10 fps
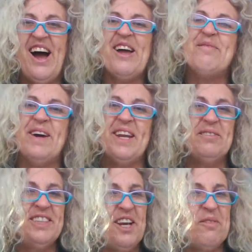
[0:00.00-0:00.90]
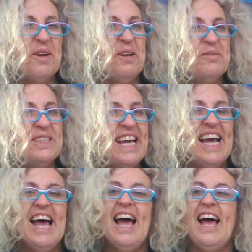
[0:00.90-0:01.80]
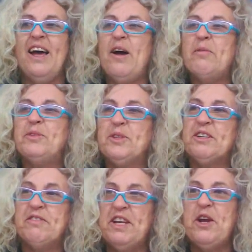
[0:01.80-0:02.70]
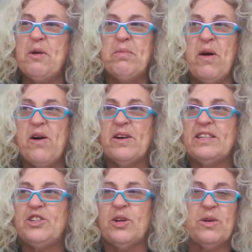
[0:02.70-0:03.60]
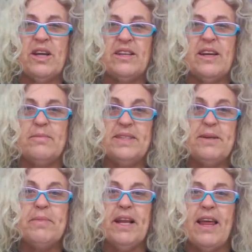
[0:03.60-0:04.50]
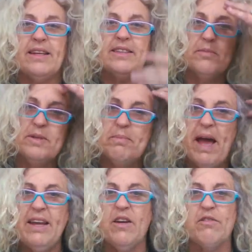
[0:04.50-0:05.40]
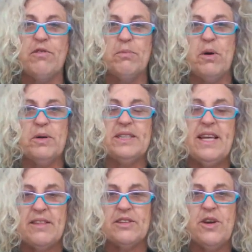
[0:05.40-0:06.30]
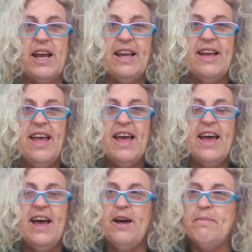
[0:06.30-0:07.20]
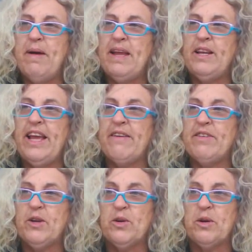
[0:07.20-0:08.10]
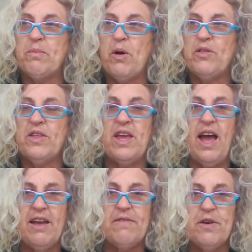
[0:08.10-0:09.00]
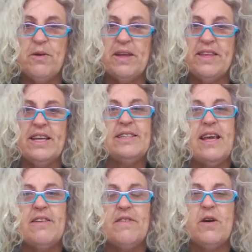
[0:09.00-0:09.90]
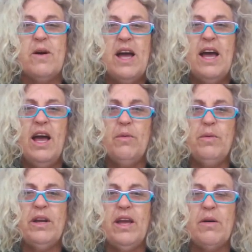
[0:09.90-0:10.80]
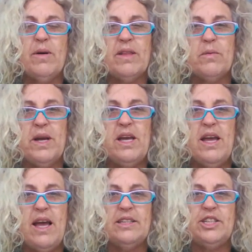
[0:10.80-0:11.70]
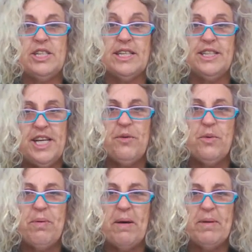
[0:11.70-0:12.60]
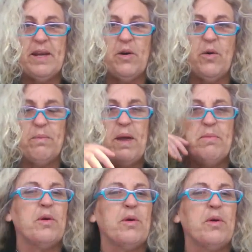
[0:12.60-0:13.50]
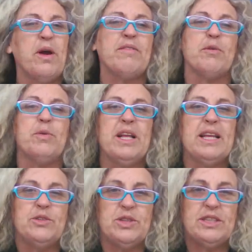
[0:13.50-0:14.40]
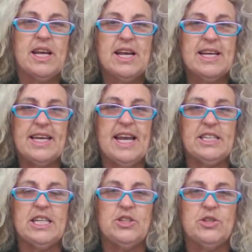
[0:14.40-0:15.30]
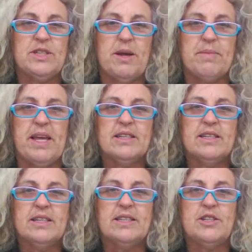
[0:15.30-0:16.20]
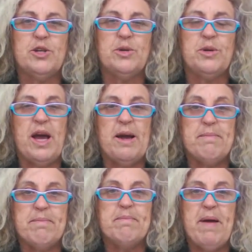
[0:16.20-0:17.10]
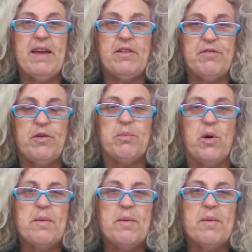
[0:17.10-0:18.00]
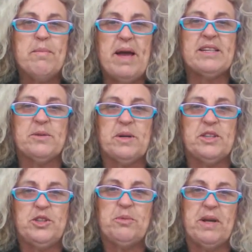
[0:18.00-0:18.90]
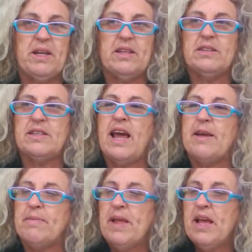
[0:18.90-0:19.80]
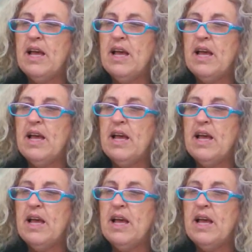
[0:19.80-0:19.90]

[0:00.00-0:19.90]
Hi, my name's Jenny Williams. I'm doing a video blog to look at stimulating some debate on football in South Australia, mainly having a look at both the AFL and the SANFL, and working out whether we, as just the general public or people who have a real interest, can actually do something to make football back to where it should be in this state.